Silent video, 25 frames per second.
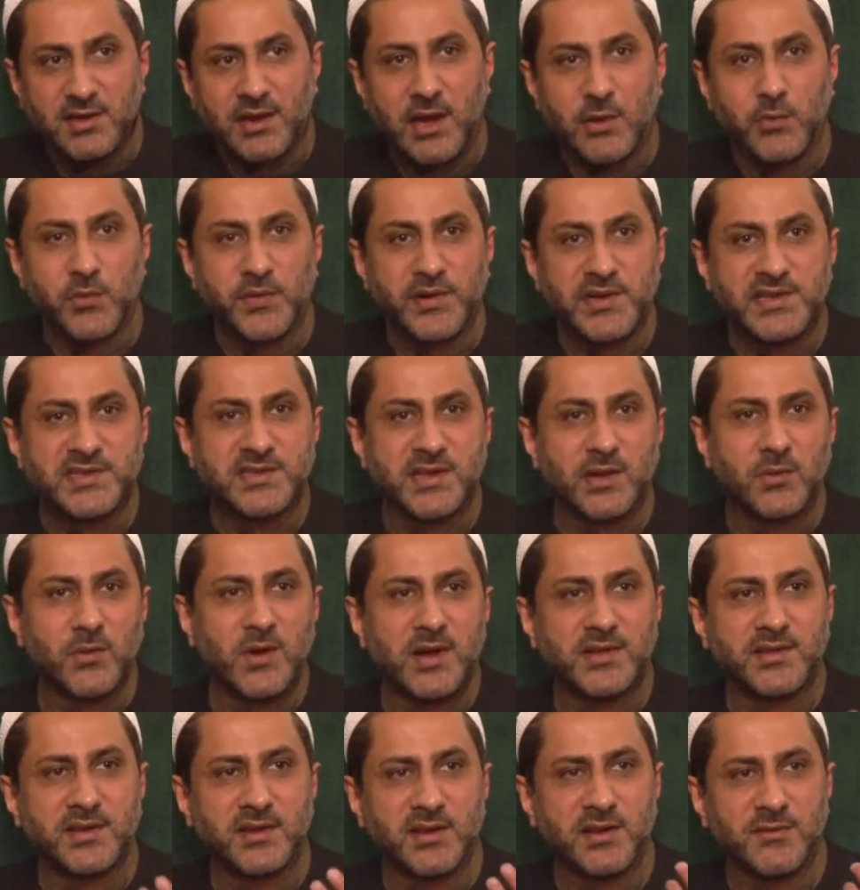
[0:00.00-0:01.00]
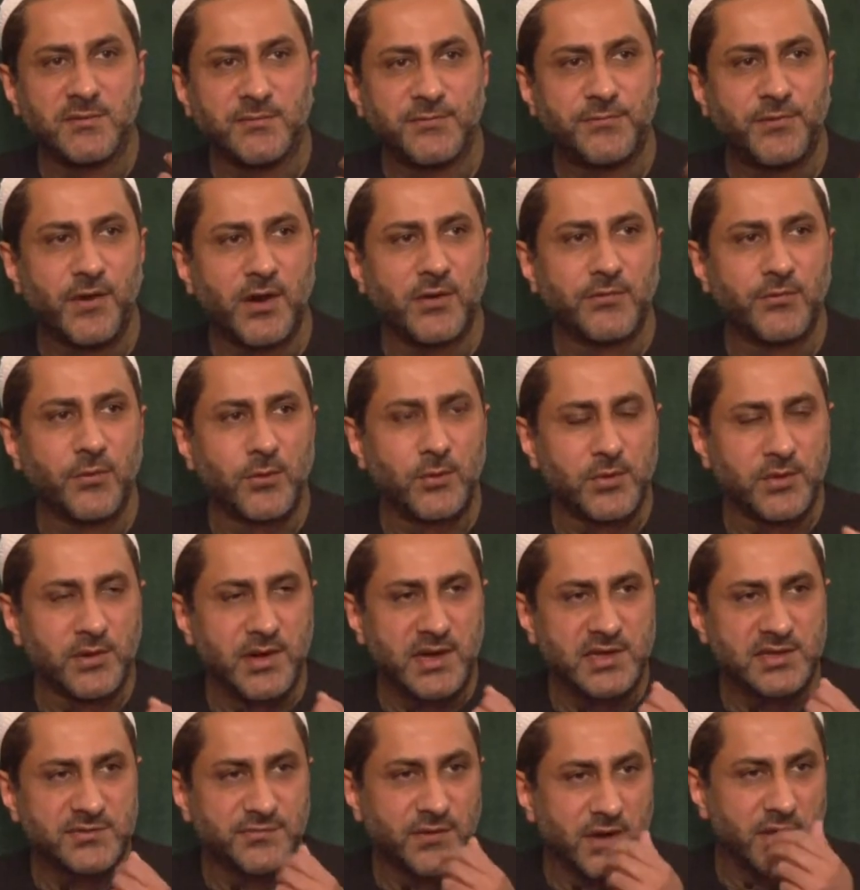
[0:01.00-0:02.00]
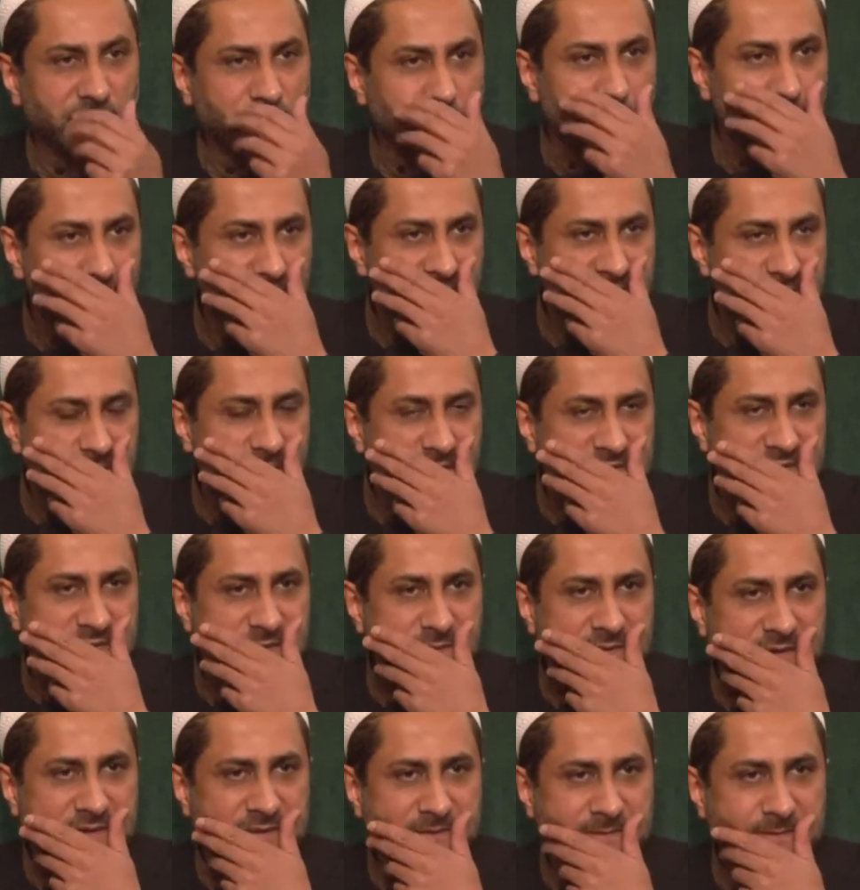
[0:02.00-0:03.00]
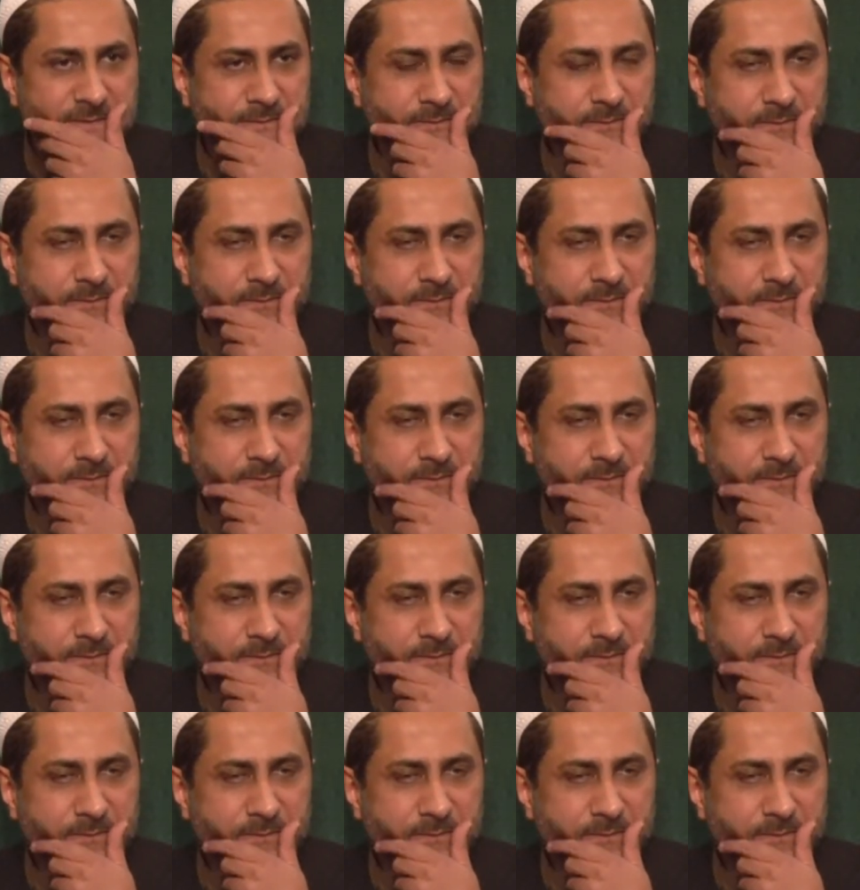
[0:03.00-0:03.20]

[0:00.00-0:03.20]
Can we read Salawat and come far forward, as far forward as possible?